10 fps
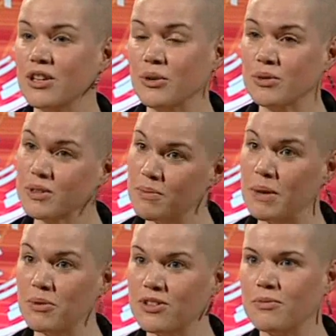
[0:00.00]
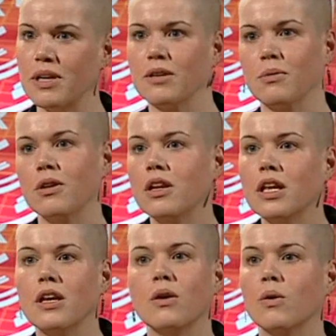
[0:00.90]
you know, some members of my
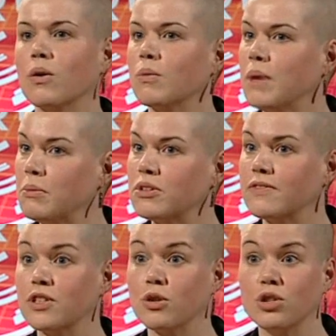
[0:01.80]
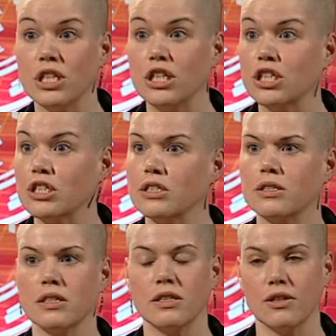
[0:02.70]
community or members of
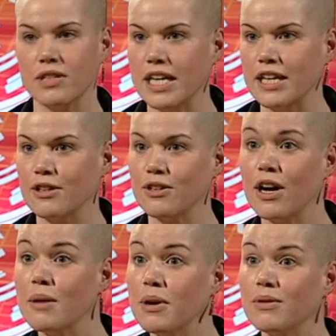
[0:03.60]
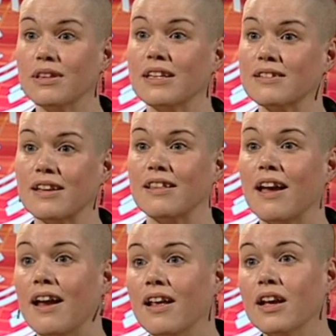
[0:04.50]
associations and they're taking their time out and things
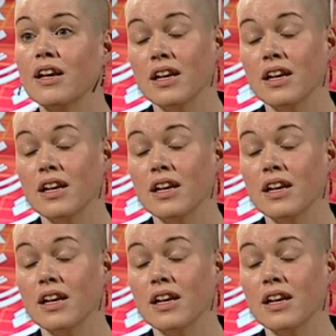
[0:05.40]
like that.